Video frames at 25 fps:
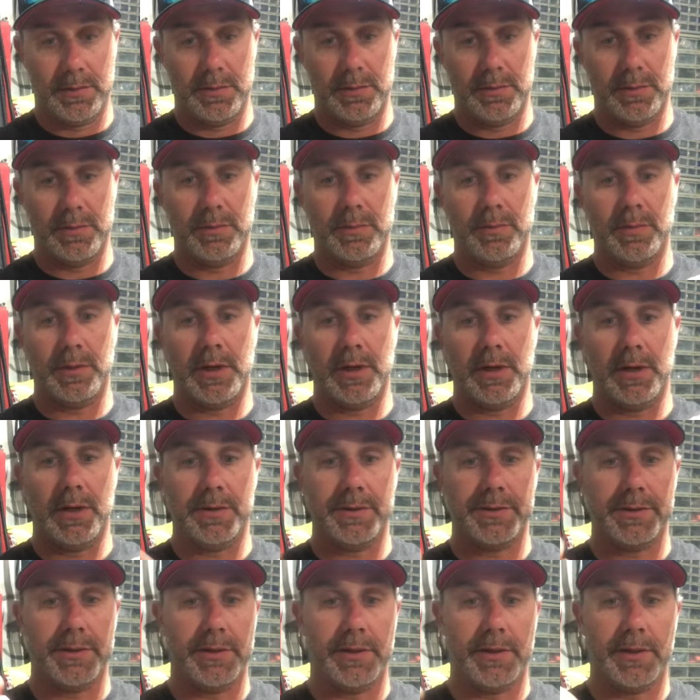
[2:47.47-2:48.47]
oop, I
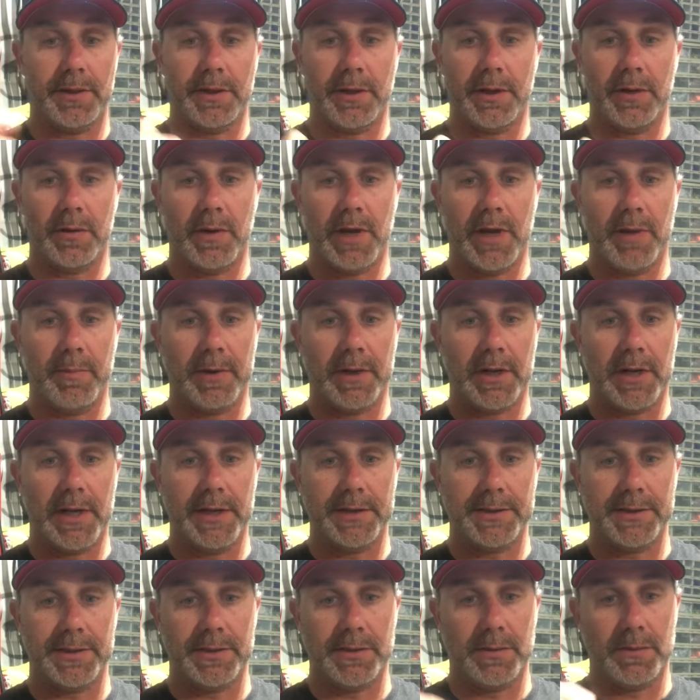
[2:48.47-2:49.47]
lost it. I don't have my
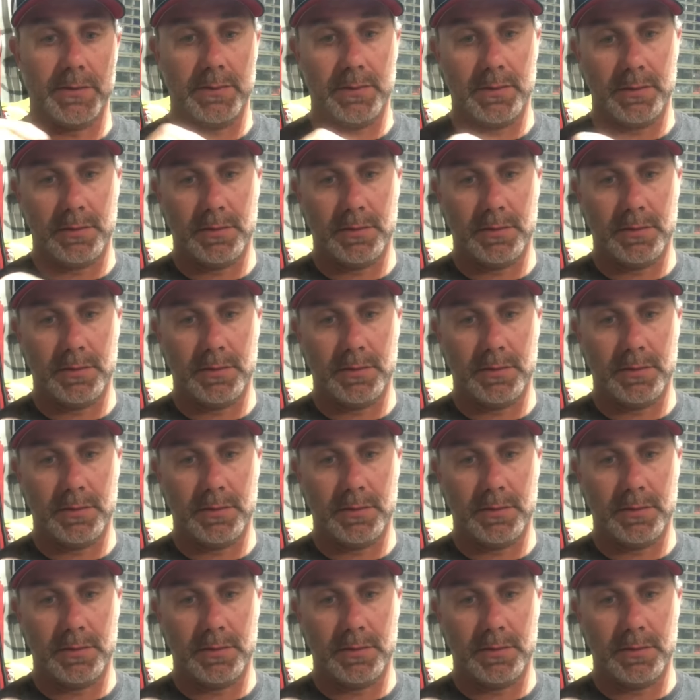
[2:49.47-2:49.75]
glasses on.